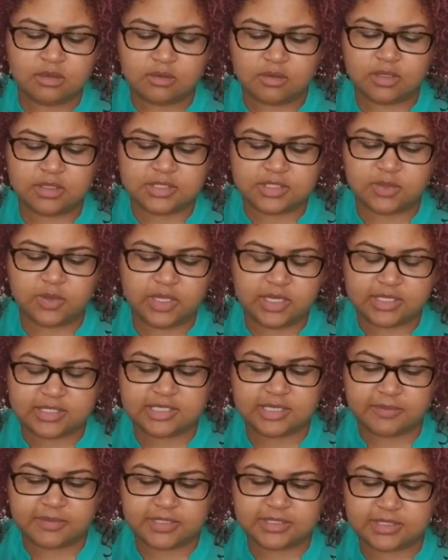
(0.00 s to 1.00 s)
Will this queen
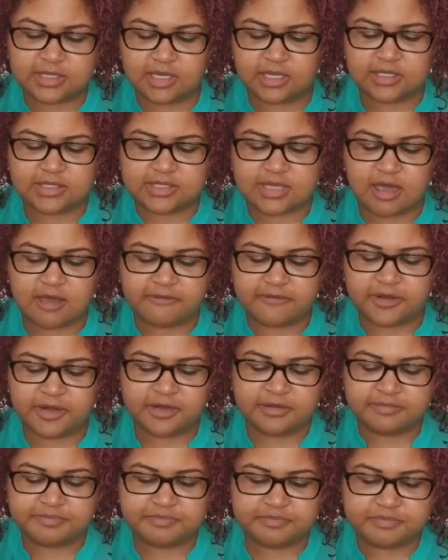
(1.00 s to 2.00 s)
accept this king's
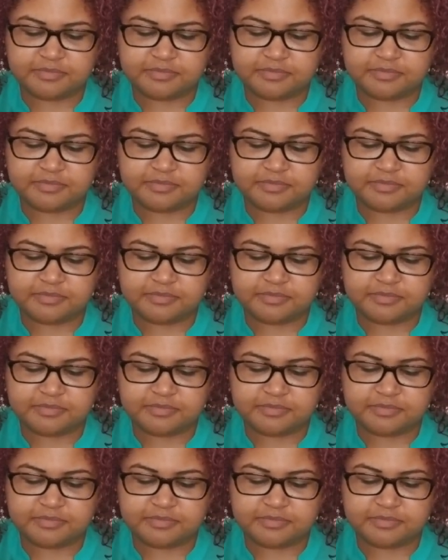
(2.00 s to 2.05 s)
offer?